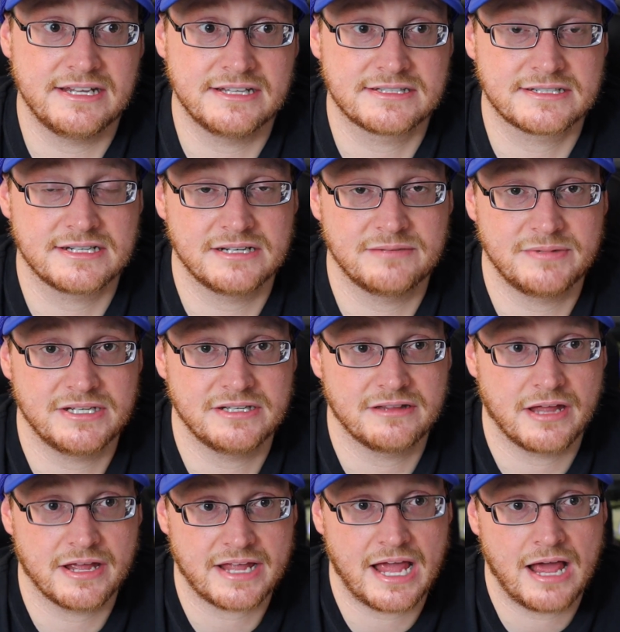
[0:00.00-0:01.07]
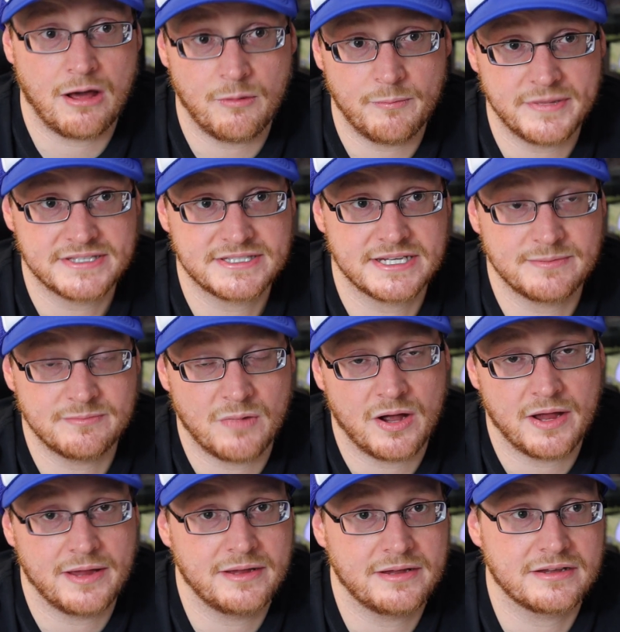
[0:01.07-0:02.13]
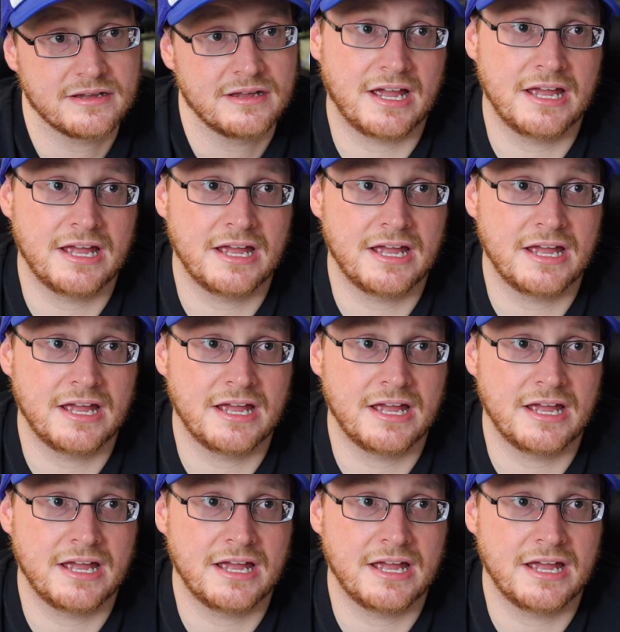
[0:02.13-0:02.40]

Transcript: It's gonna be like Elle missing Mike.